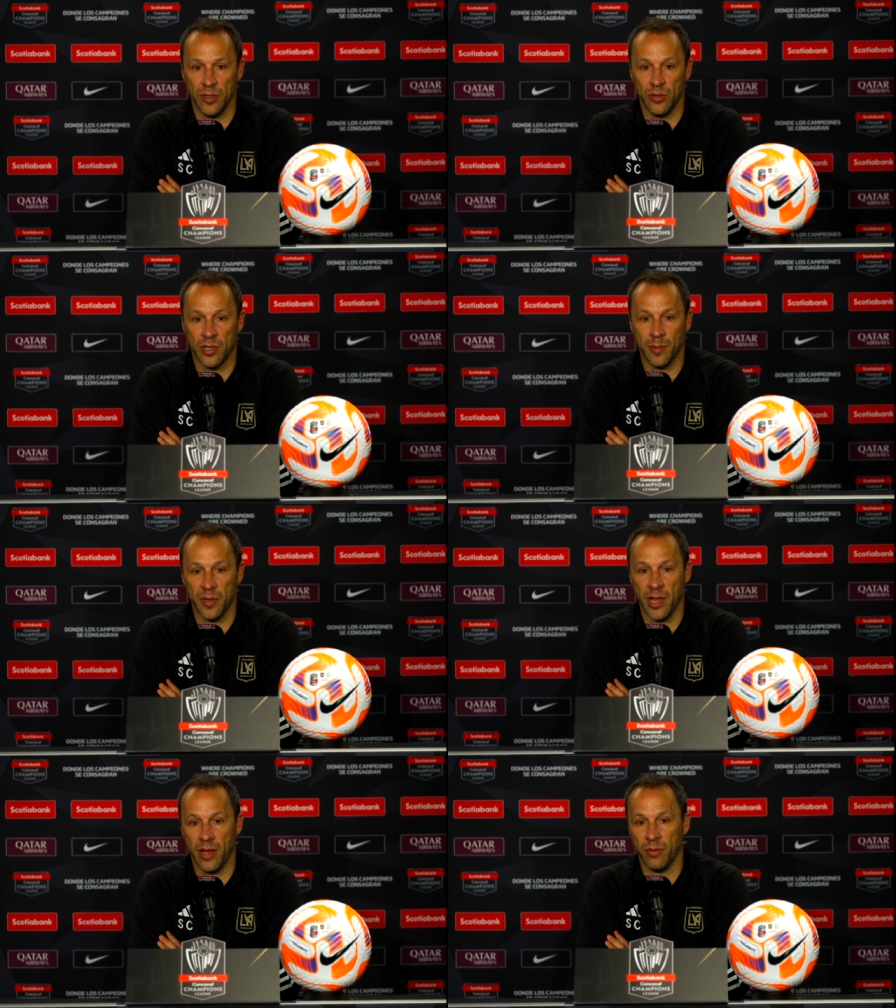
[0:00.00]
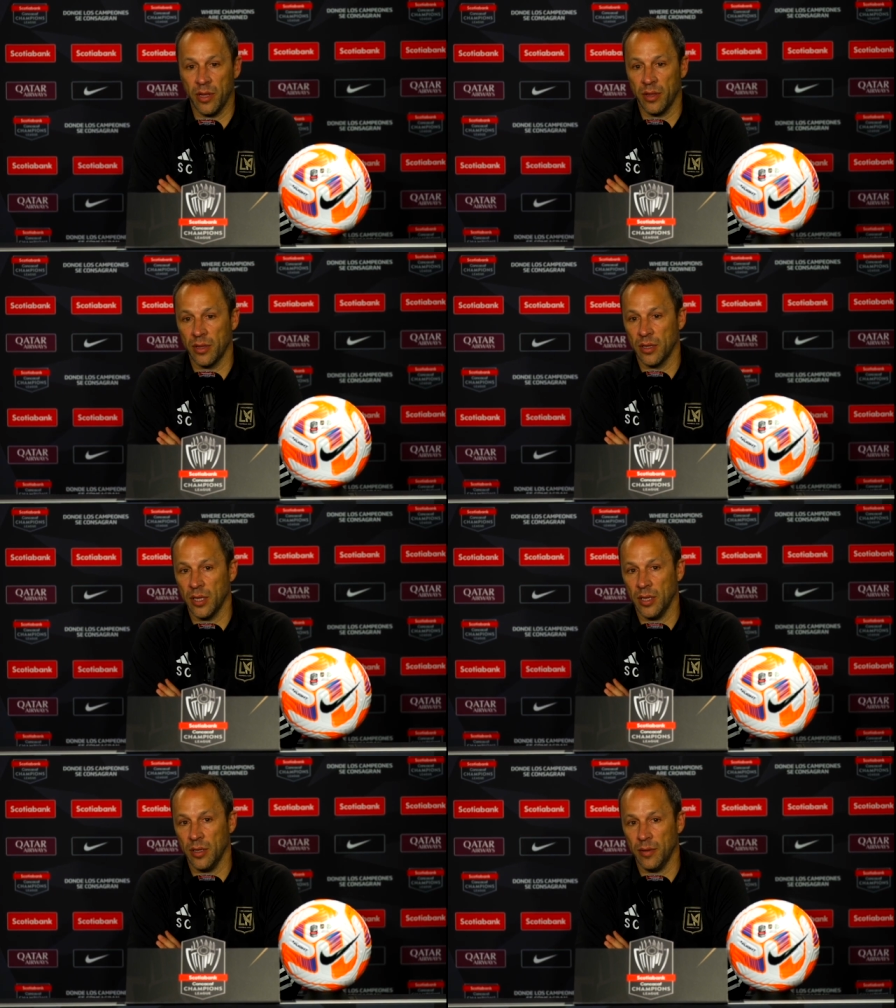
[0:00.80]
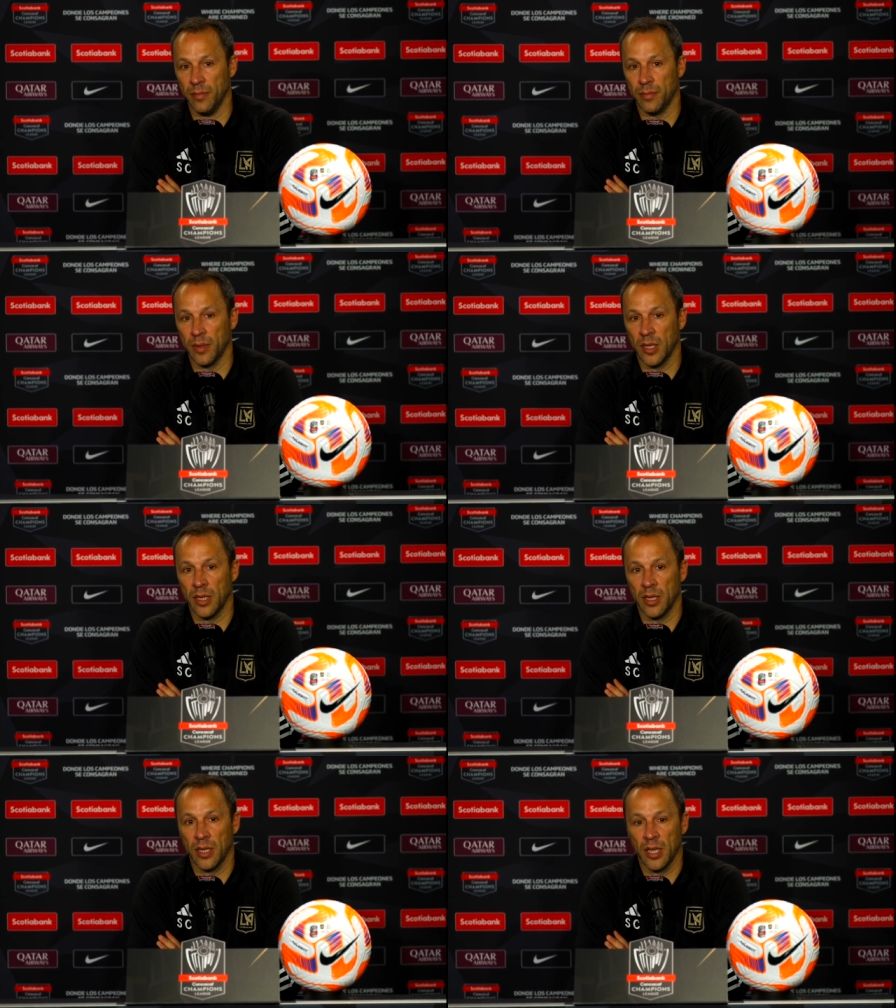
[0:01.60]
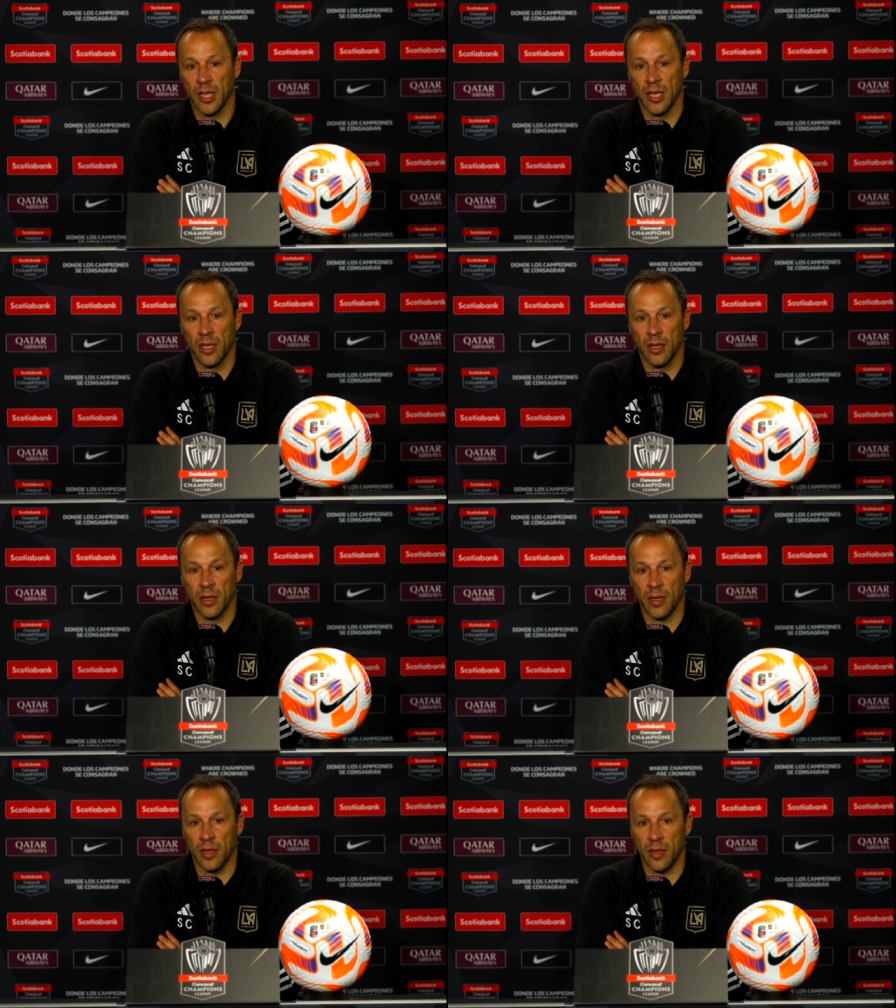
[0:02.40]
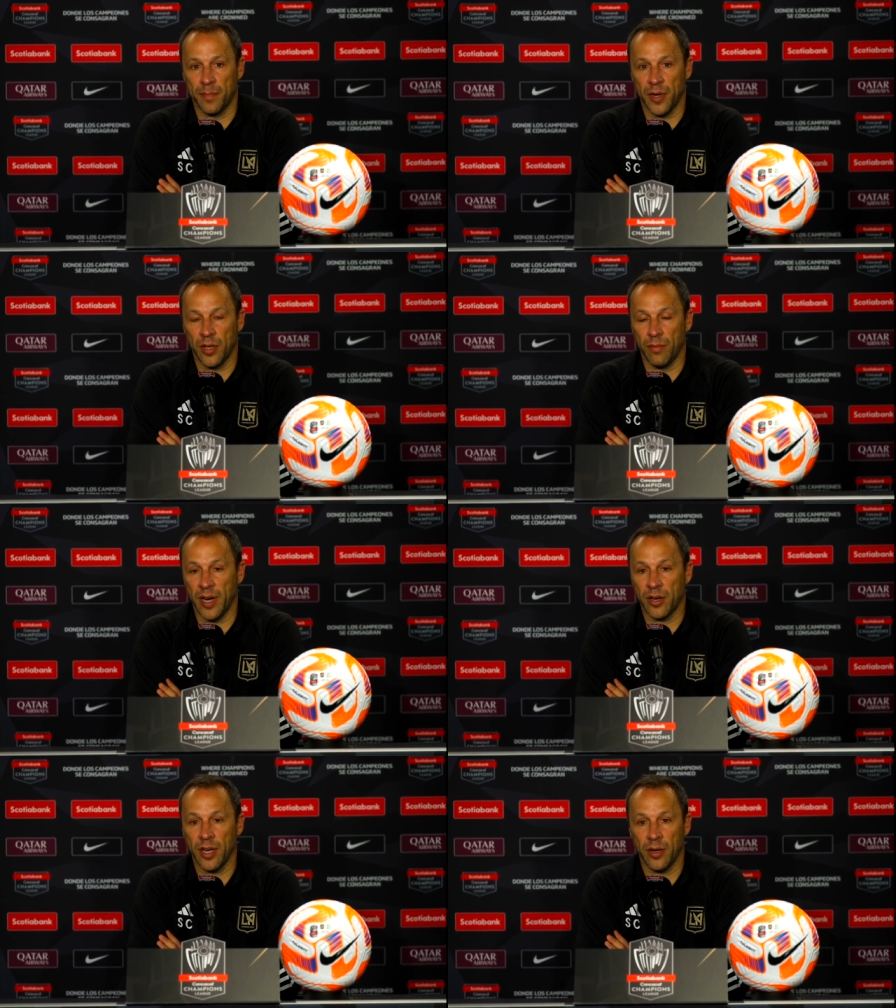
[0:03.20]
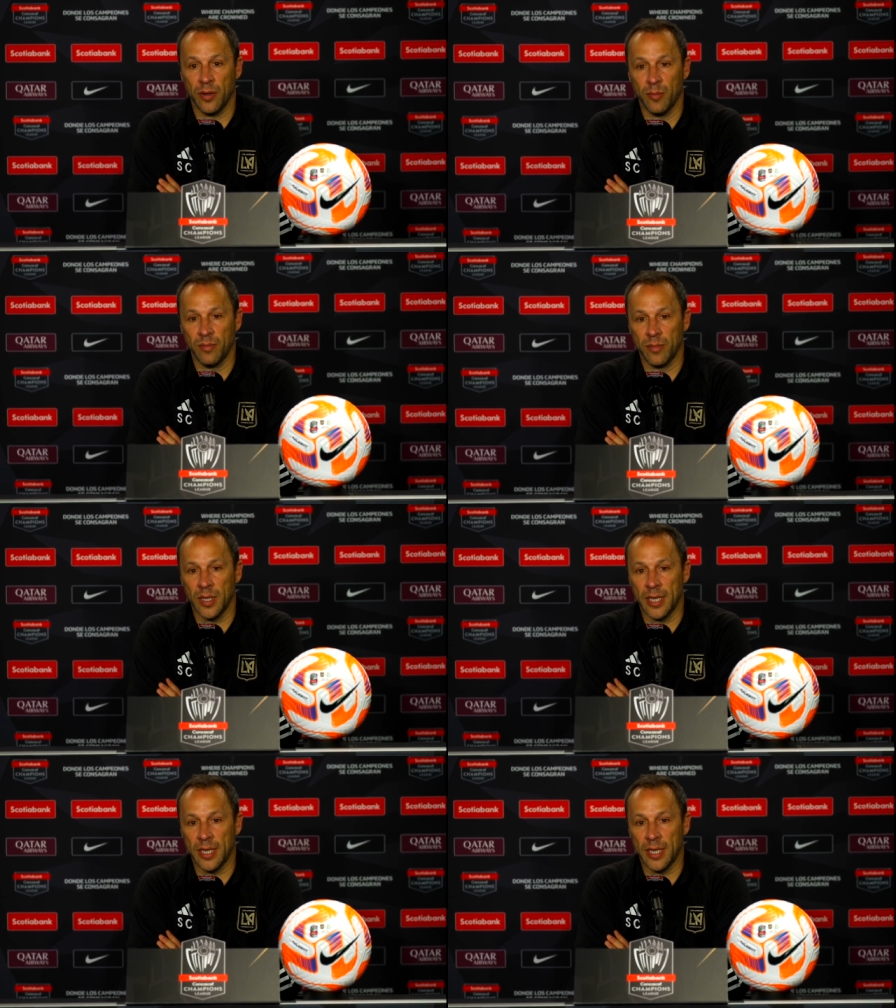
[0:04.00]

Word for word: you couple that with a pretty good record at home,